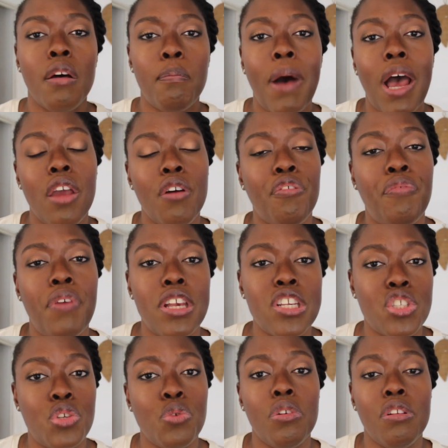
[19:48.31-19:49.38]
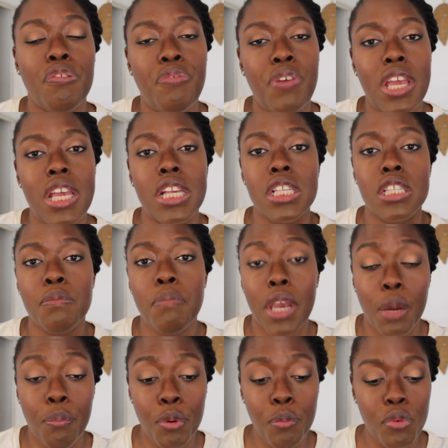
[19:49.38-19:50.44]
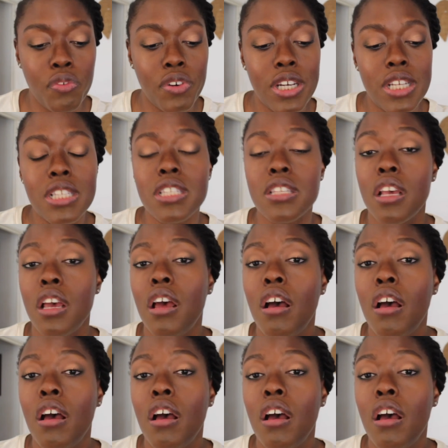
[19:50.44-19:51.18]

Dualphase makeup removers.